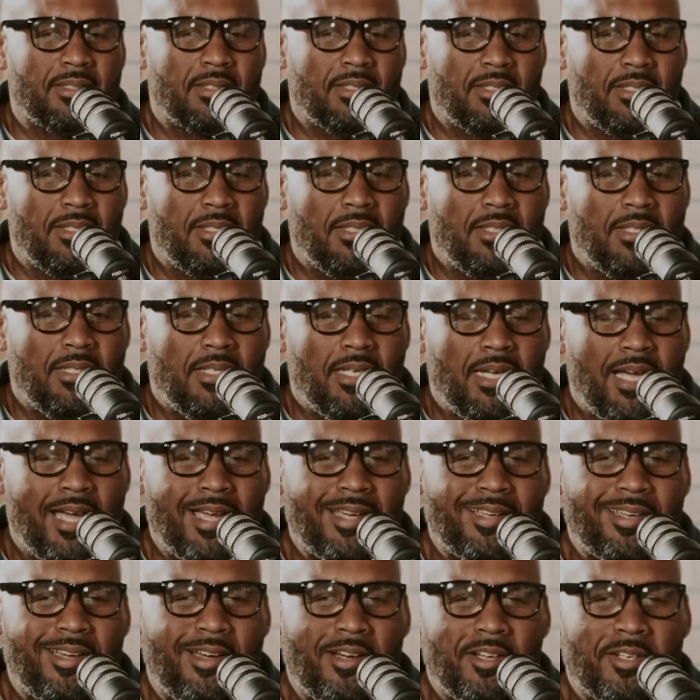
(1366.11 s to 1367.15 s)
Mm-hmm. I
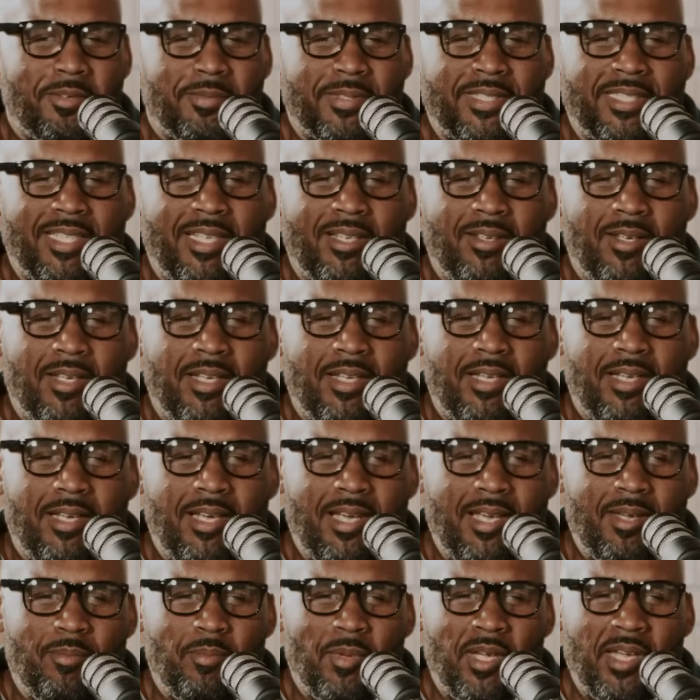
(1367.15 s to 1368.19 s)
called him. I said,
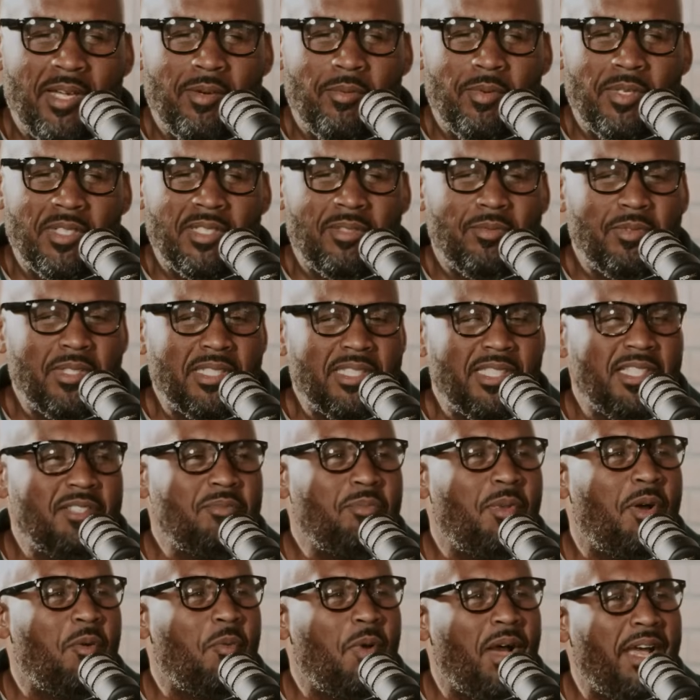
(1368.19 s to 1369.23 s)
hey, man, what's this
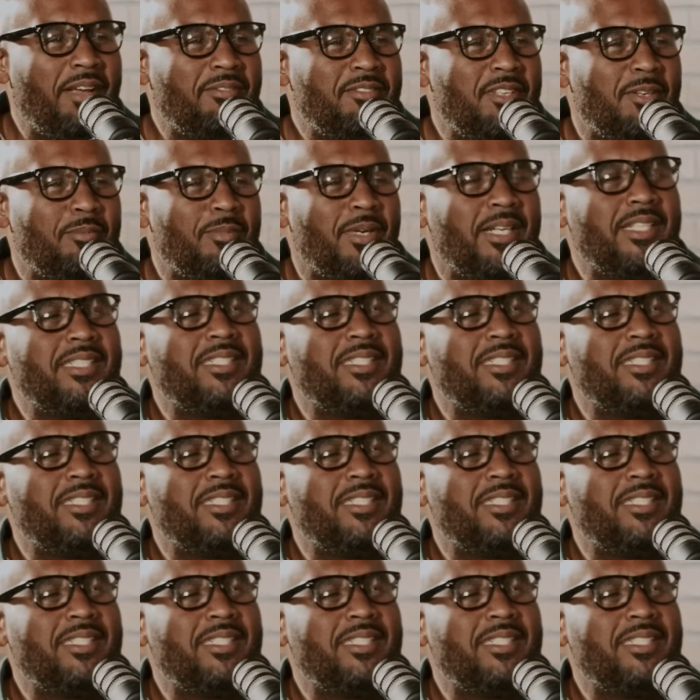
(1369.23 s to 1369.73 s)
my wife talking about?